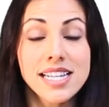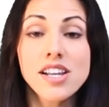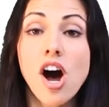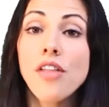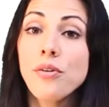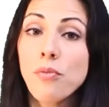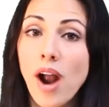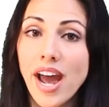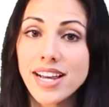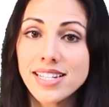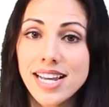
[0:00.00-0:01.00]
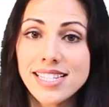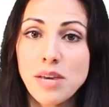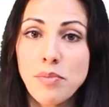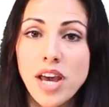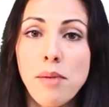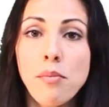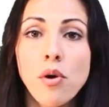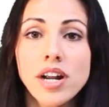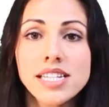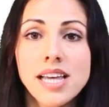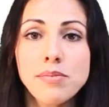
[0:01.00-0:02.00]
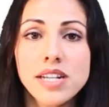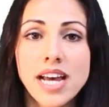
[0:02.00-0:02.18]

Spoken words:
is on the rise as they become more accepted